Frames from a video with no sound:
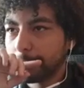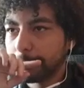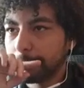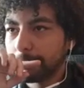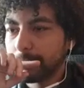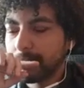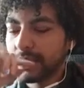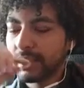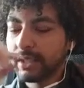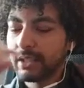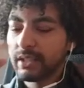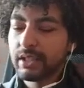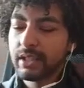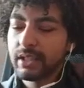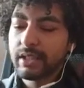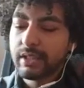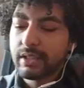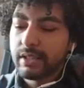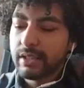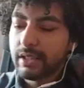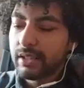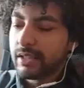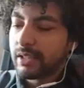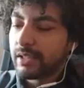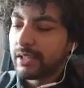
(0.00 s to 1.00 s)

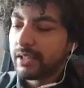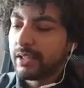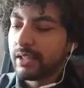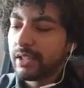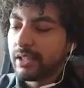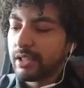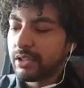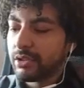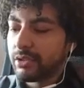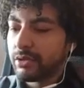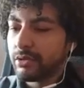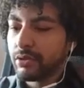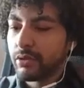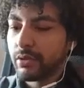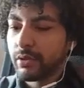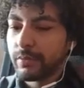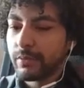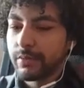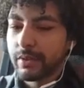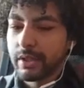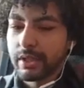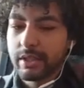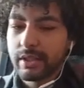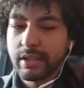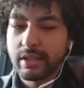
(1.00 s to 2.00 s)
it's an issue of
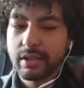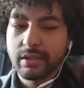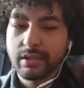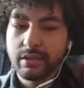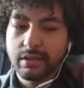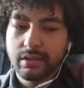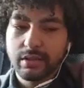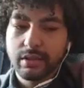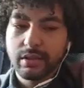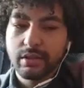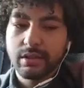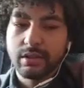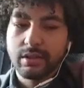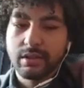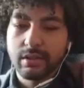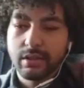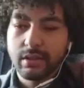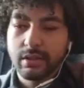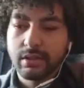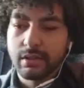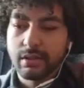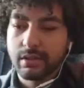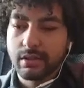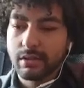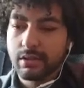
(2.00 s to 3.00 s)
identity in a
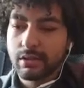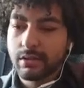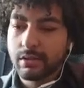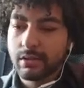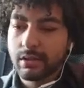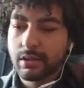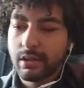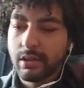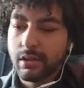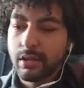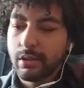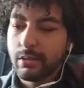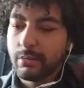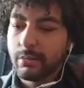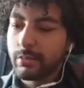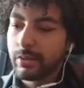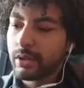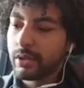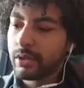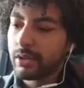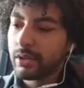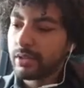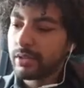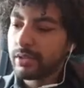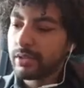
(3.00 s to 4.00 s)
sense,
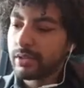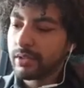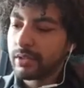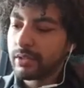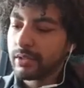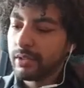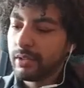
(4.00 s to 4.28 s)
because